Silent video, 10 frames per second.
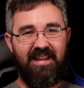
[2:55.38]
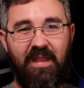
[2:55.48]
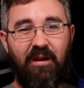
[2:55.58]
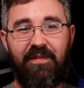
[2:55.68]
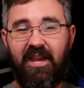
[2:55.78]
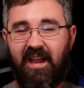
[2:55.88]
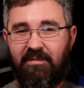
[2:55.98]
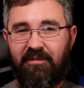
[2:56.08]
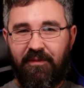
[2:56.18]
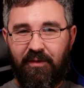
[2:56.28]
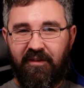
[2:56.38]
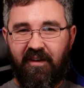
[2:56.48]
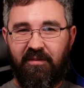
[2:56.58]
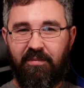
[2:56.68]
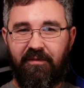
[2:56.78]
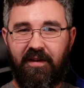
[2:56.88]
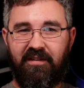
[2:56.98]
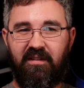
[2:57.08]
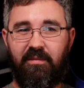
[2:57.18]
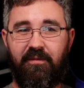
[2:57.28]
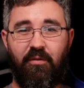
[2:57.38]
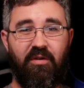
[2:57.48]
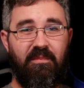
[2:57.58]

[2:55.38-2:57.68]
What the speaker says: Now, if they have been photographed professionally before,